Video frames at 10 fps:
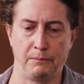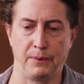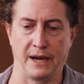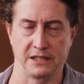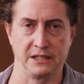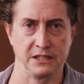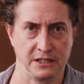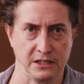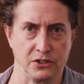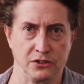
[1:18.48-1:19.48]
passionate
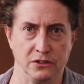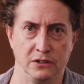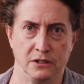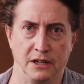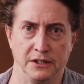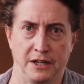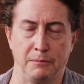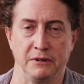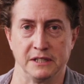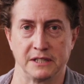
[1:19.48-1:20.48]
signature on
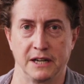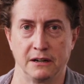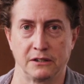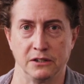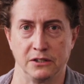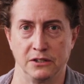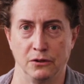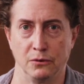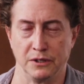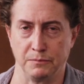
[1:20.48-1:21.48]
top of these characters.
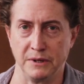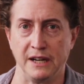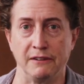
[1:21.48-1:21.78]
So it's been an